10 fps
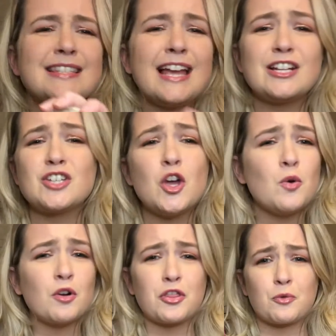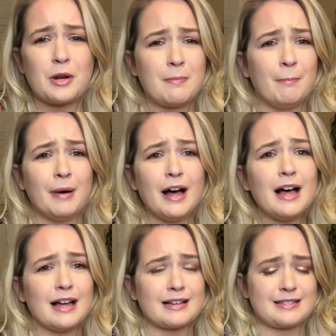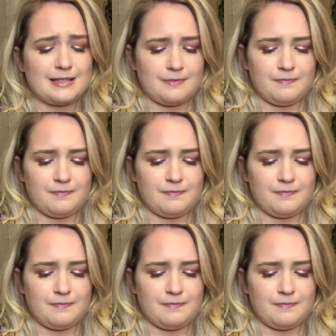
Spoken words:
like $2 or $3.